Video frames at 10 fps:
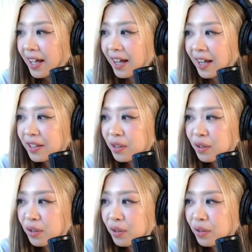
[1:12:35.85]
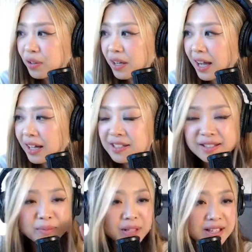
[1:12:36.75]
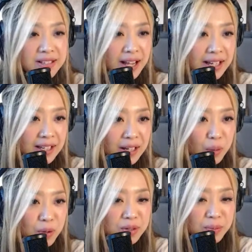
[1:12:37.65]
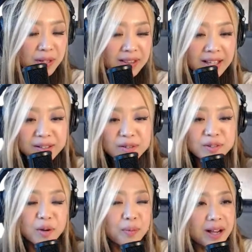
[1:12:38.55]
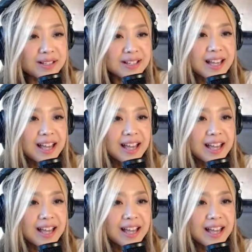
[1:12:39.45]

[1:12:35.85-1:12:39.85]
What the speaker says: You had some nice idea with me. Thank you so much.